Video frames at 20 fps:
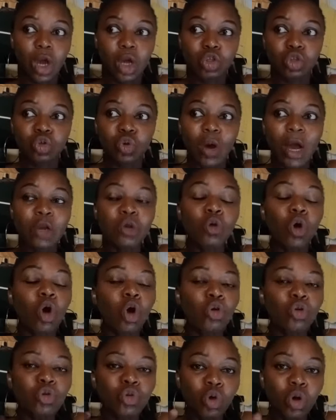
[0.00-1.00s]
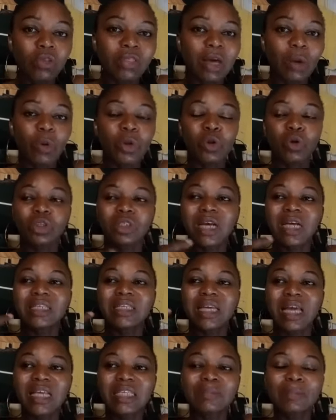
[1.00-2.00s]
So, or you know that when your
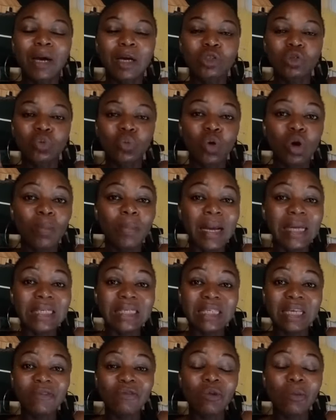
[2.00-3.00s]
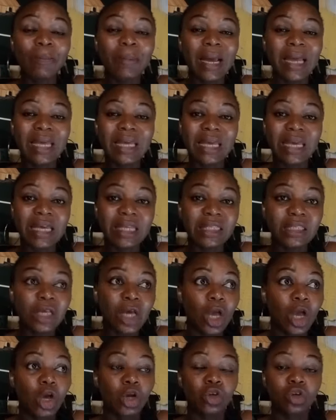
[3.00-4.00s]
child gets back to work by 7, by 8,
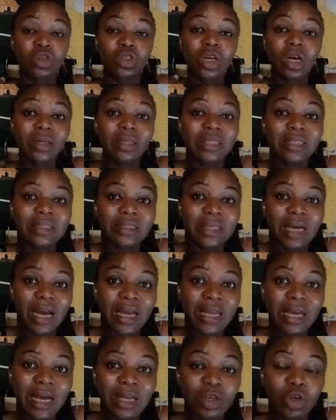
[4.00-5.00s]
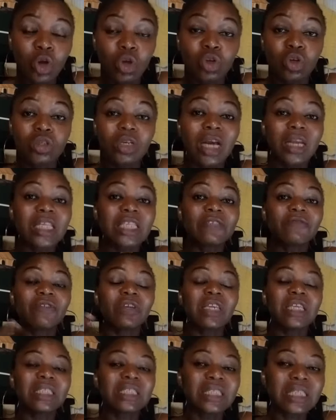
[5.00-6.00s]
your child is tired, your child is
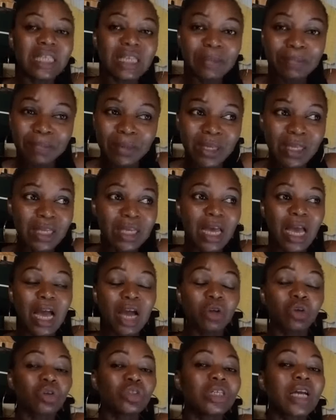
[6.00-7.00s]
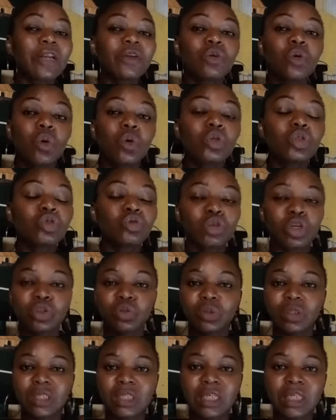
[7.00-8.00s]
feeling sleepy, and your child goes straight
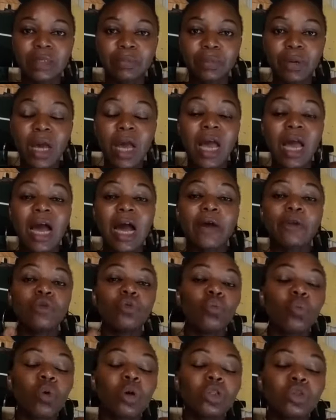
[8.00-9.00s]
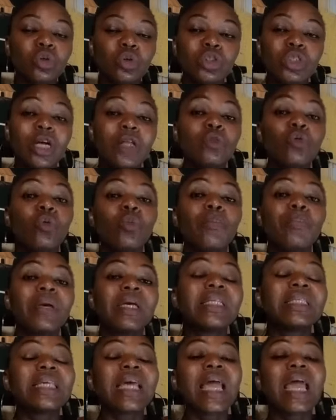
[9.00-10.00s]
to sleep, and you want your child to
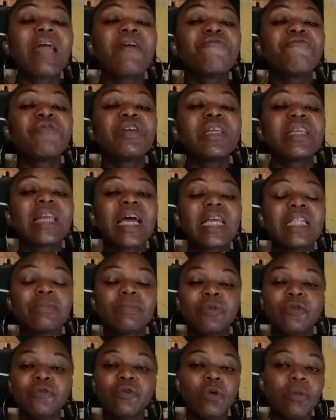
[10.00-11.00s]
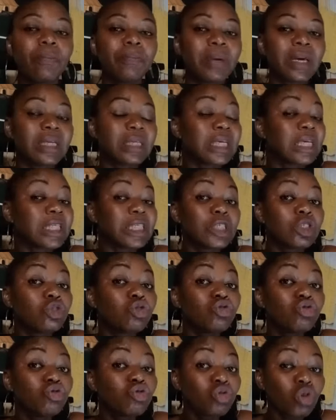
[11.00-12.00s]
bathe every night before bed. It
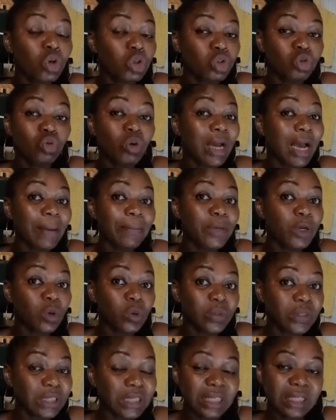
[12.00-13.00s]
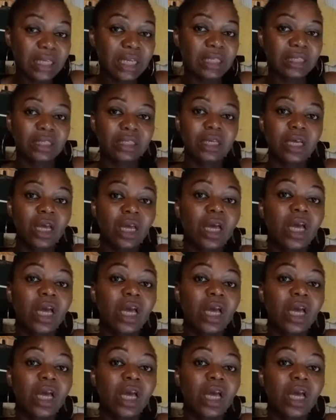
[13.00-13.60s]
is not, you can't be consistent.